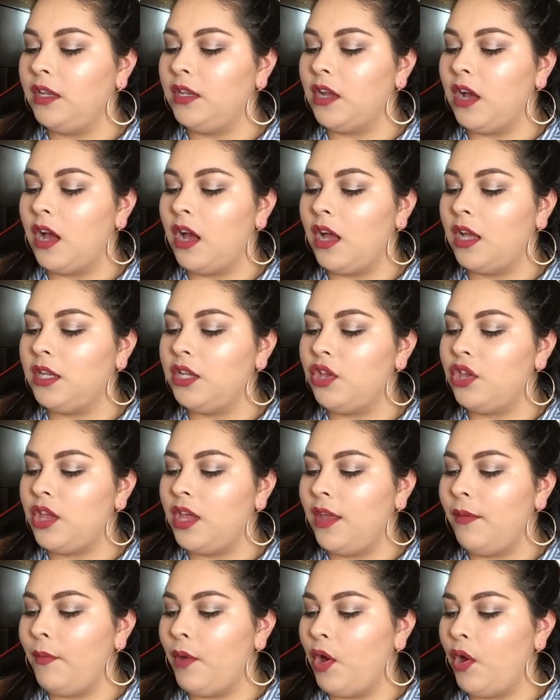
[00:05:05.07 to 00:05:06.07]

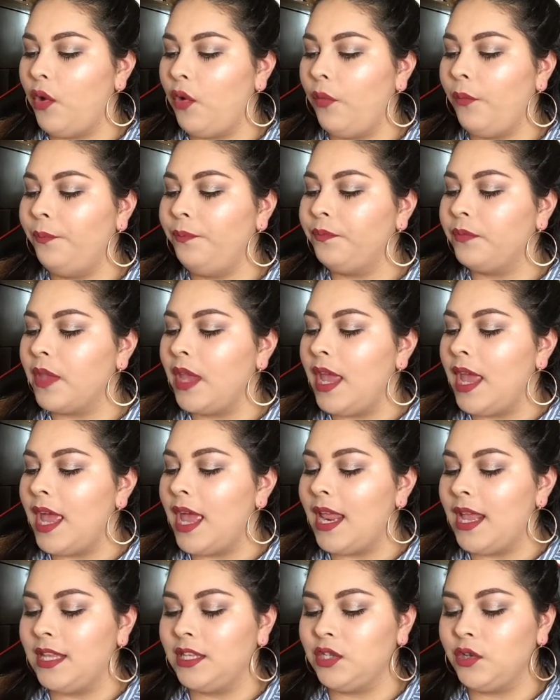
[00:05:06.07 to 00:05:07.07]
non-GMO,
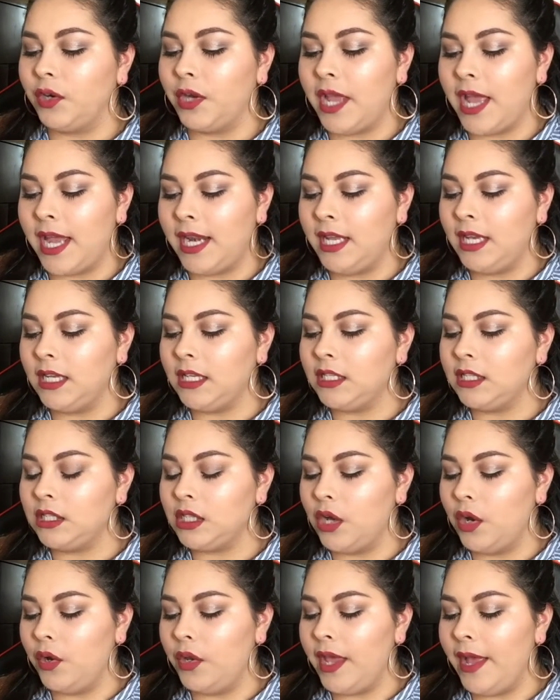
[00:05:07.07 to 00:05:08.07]
and it's organic.
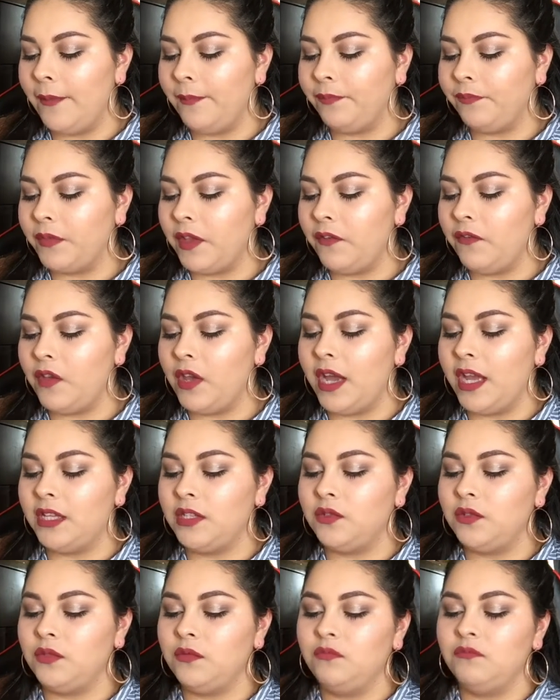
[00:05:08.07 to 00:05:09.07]
So yeah, if you
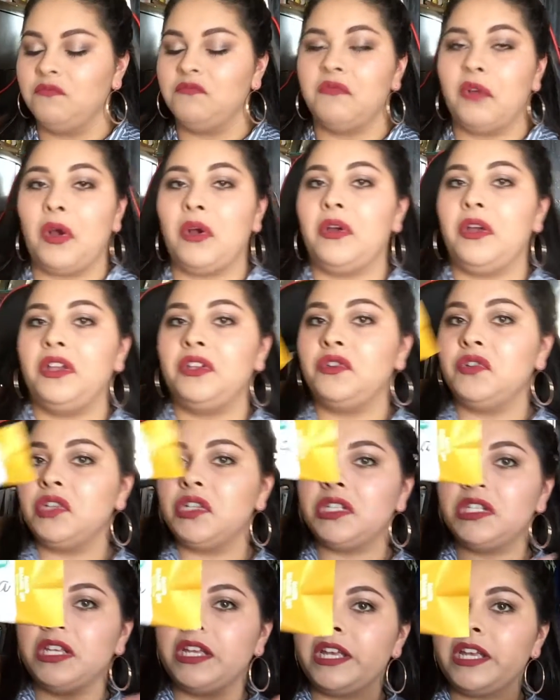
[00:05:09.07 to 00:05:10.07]
guys are
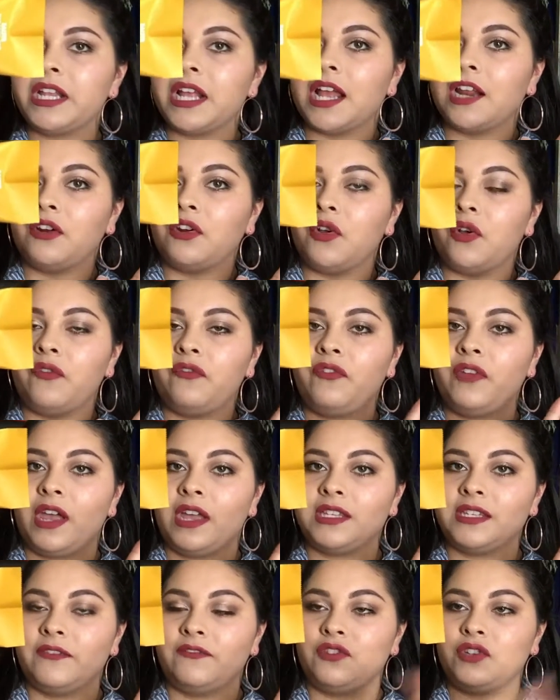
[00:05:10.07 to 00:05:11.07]
interested, I don't know if you
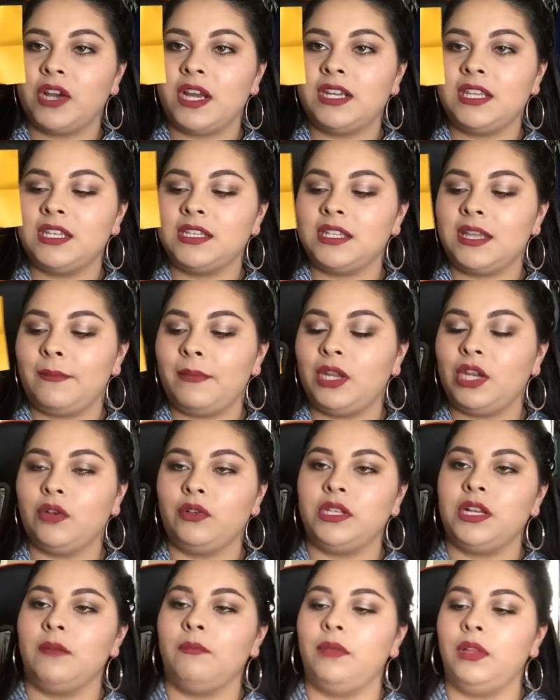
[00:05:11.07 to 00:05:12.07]
guys have tried this, let me know
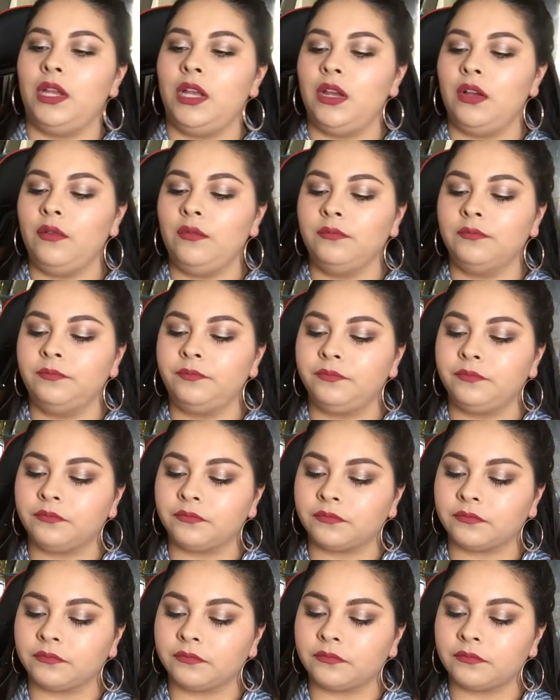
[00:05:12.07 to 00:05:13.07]
down below.
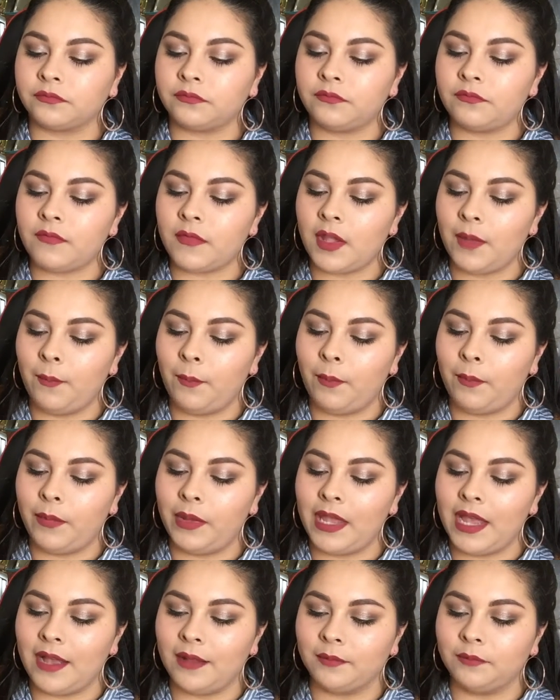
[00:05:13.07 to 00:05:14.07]

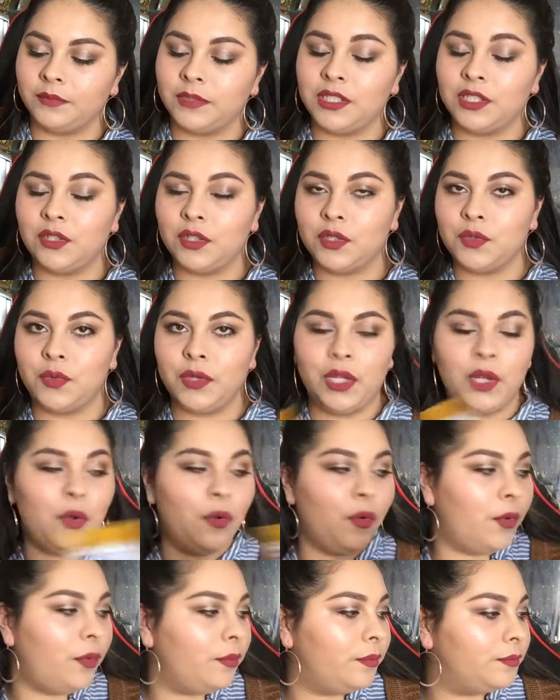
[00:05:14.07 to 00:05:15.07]
But yeah, this looks really
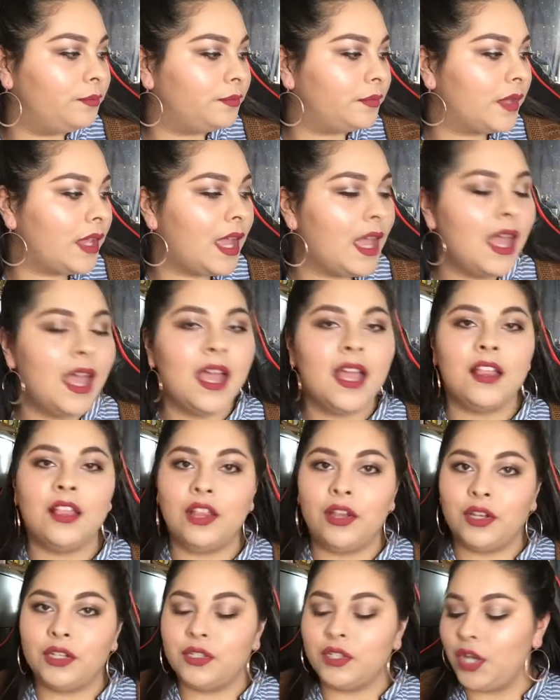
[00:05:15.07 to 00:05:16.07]
cool.
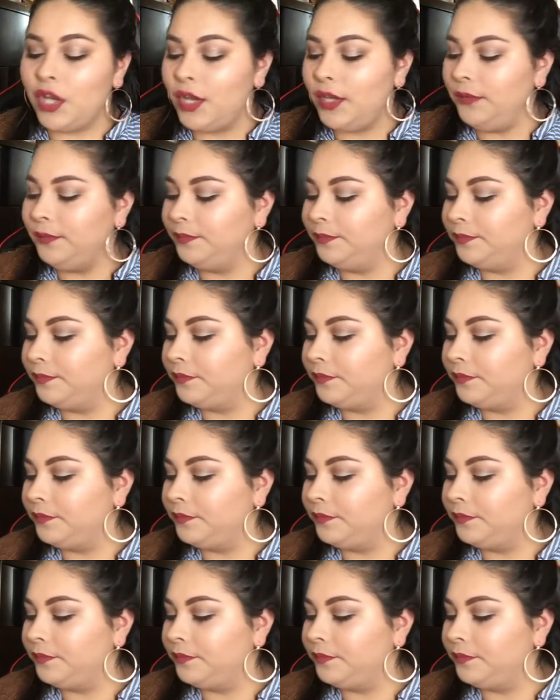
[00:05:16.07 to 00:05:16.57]
Looks good.